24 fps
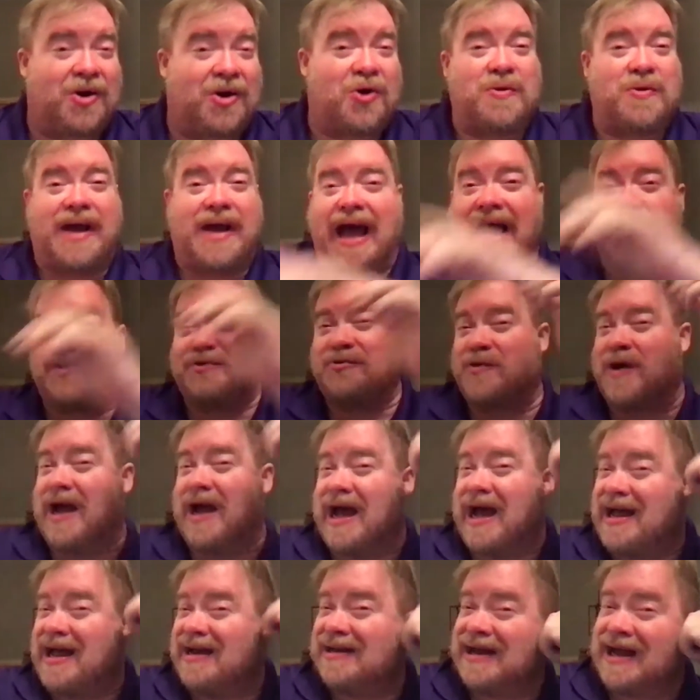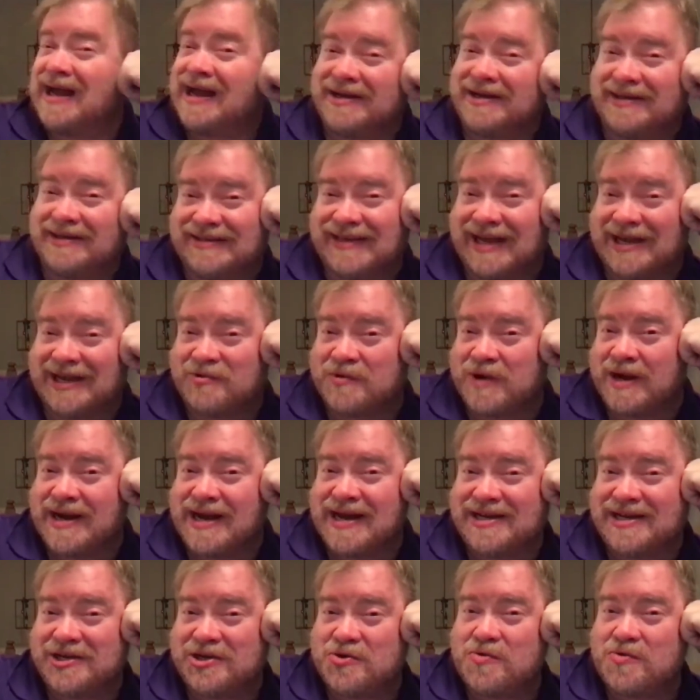Okay. I try
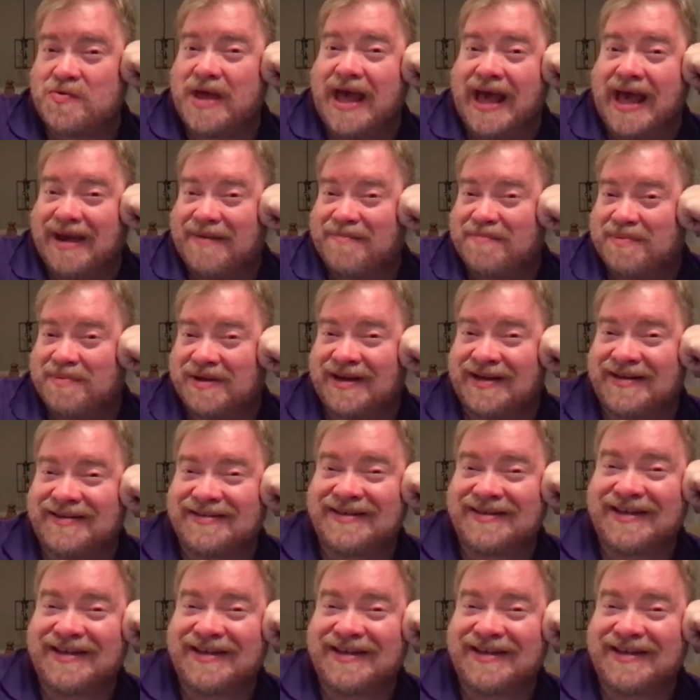not to do that, but